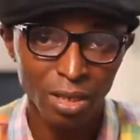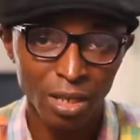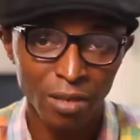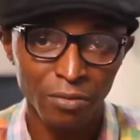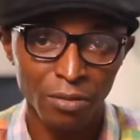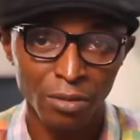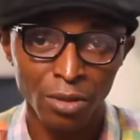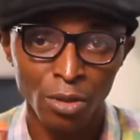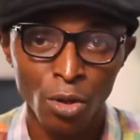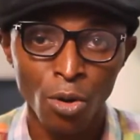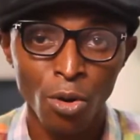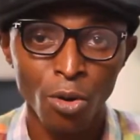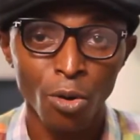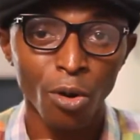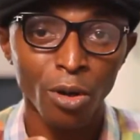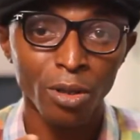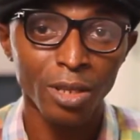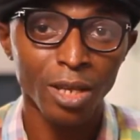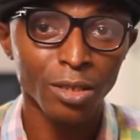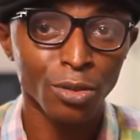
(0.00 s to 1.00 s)
7
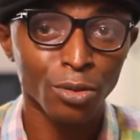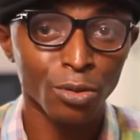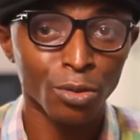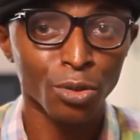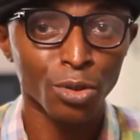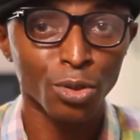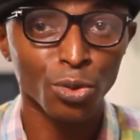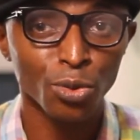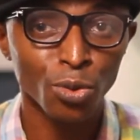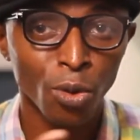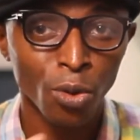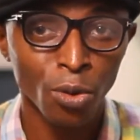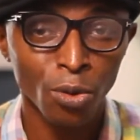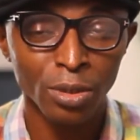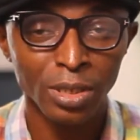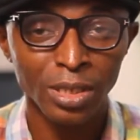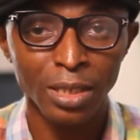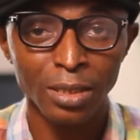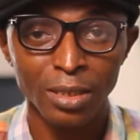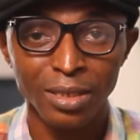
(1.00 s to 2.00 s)
unless you
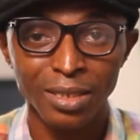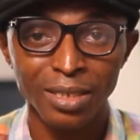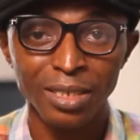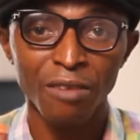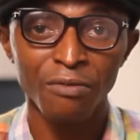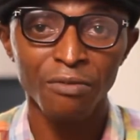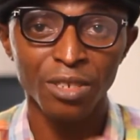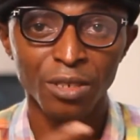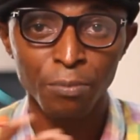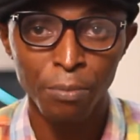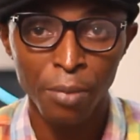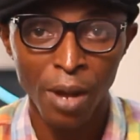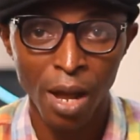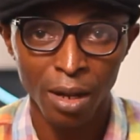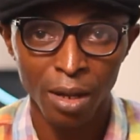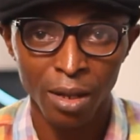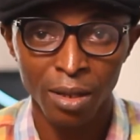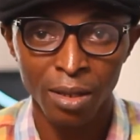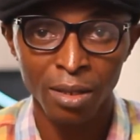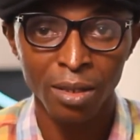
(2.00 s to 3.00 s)
install the service
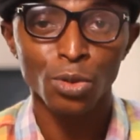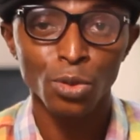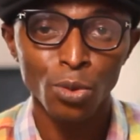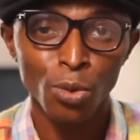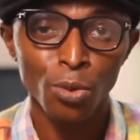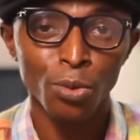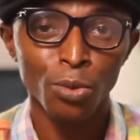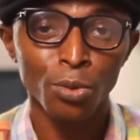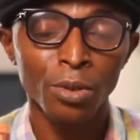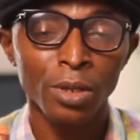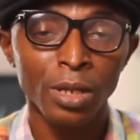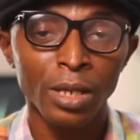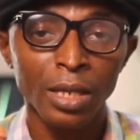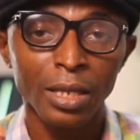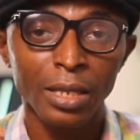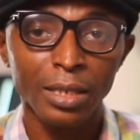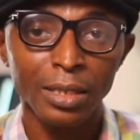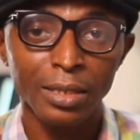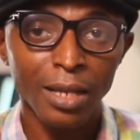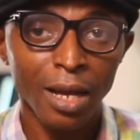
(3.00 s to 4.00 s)
pack. So
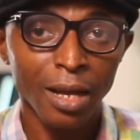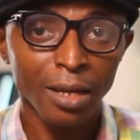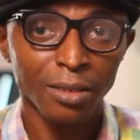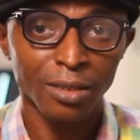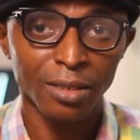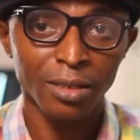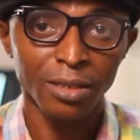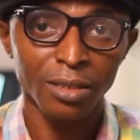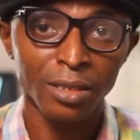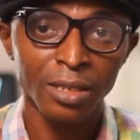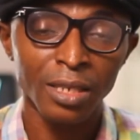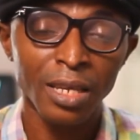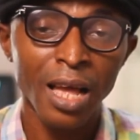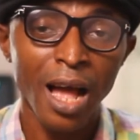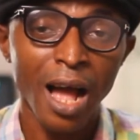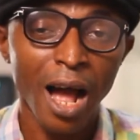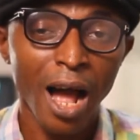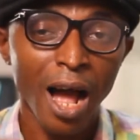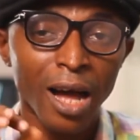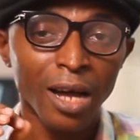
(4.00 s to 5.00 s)
that's it.
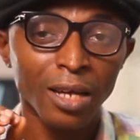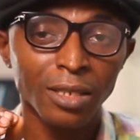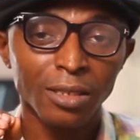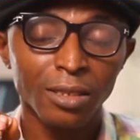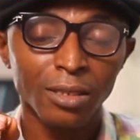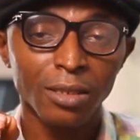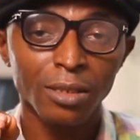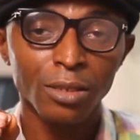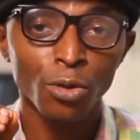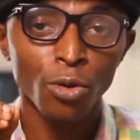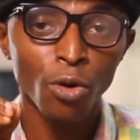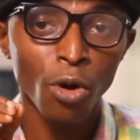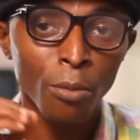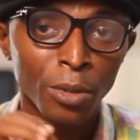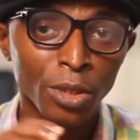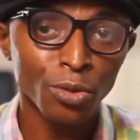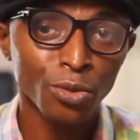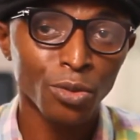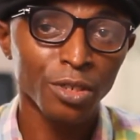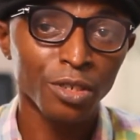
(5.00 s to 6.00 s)
And
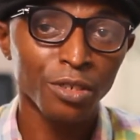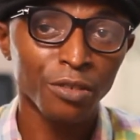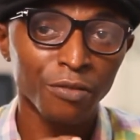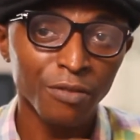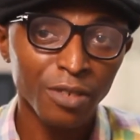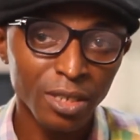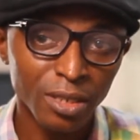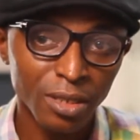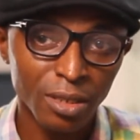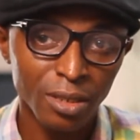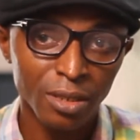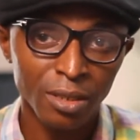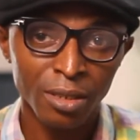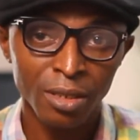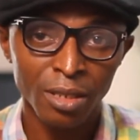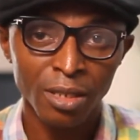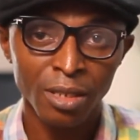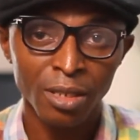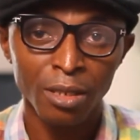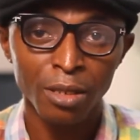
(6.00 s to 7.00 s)
coming to the risk
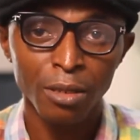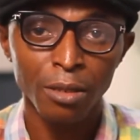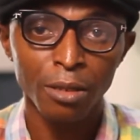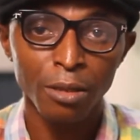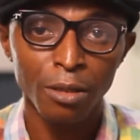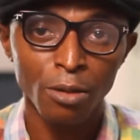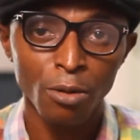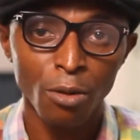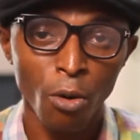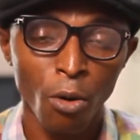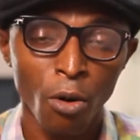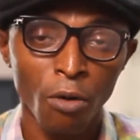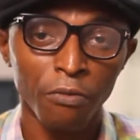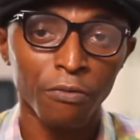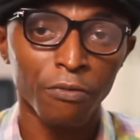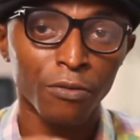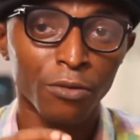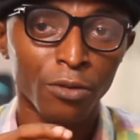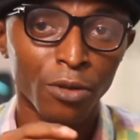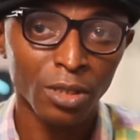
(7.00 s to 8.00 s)
of
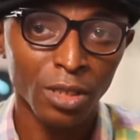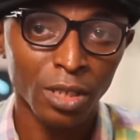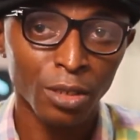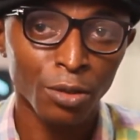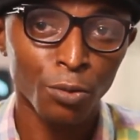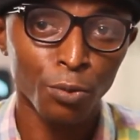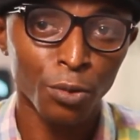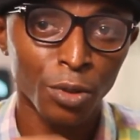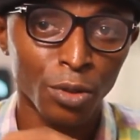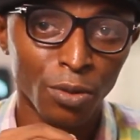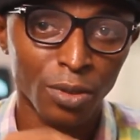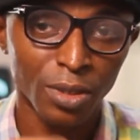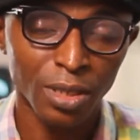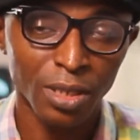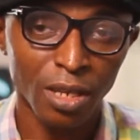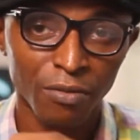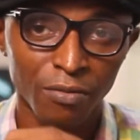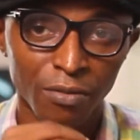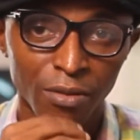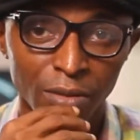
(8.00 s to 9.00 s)
running Windows
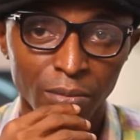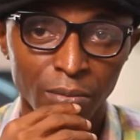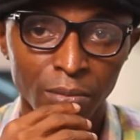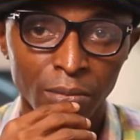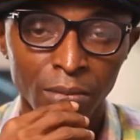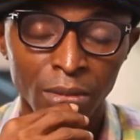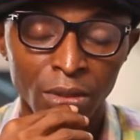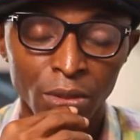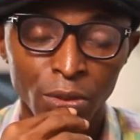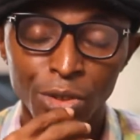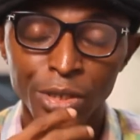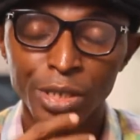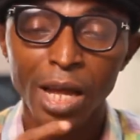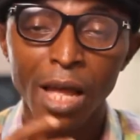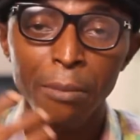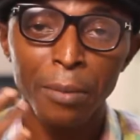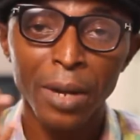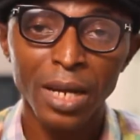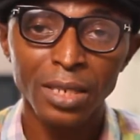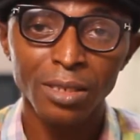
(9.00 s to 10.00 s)
7, you
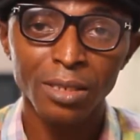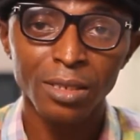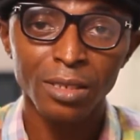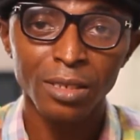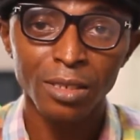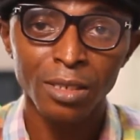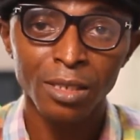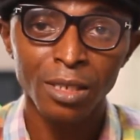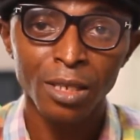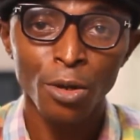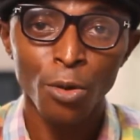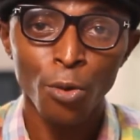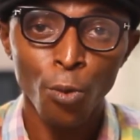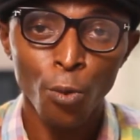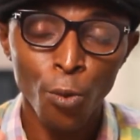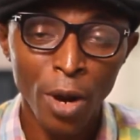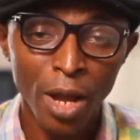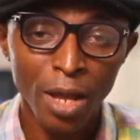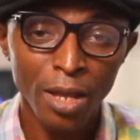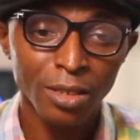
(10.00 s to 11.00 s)
can imagine
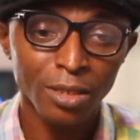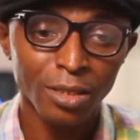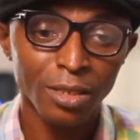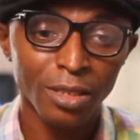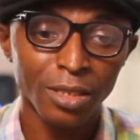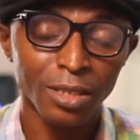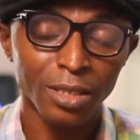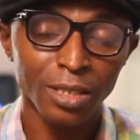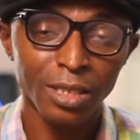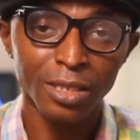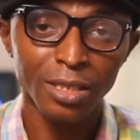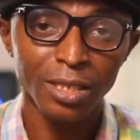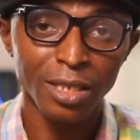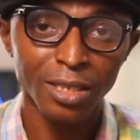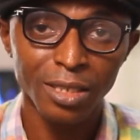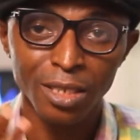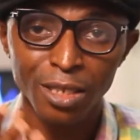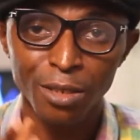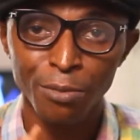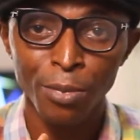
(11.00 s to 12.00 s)
when the
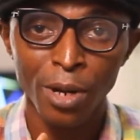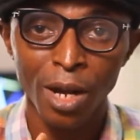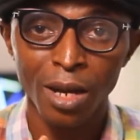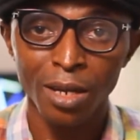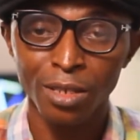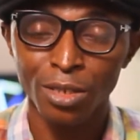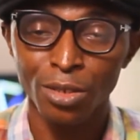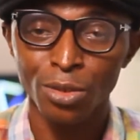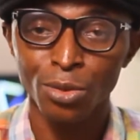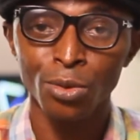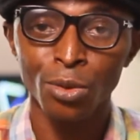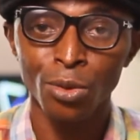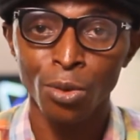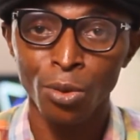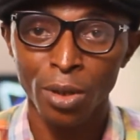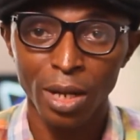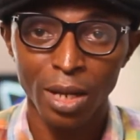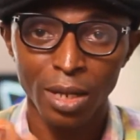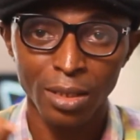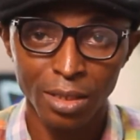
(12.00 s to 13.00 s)
gatekeeper is no
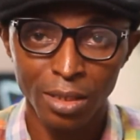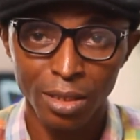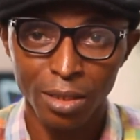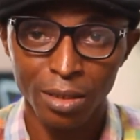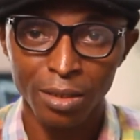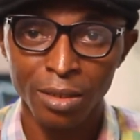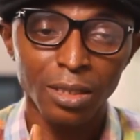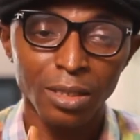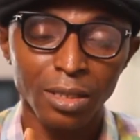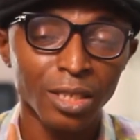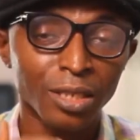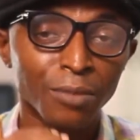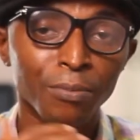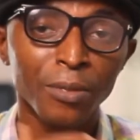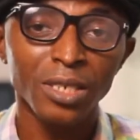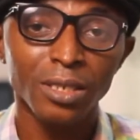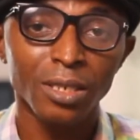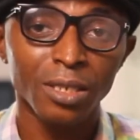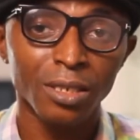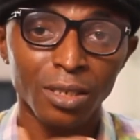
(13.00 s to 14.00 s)
longer there. This
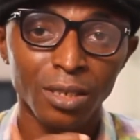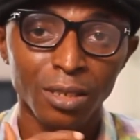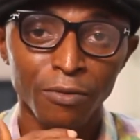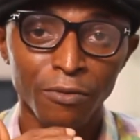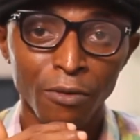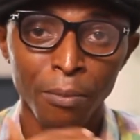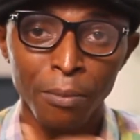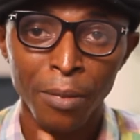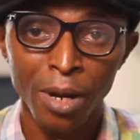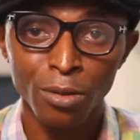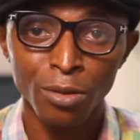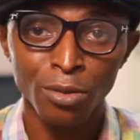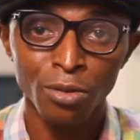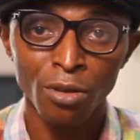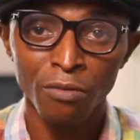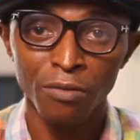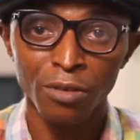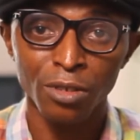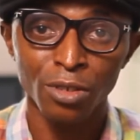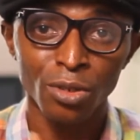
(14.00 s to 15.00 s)
message is from
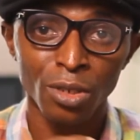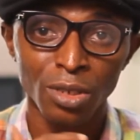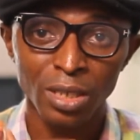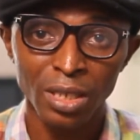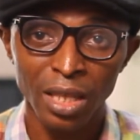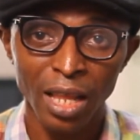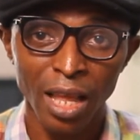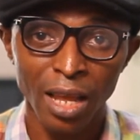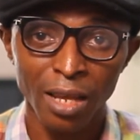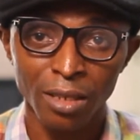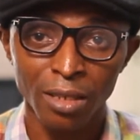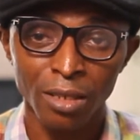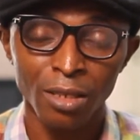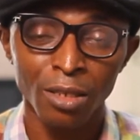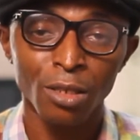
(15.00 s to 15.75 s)
Microsoft, it's just like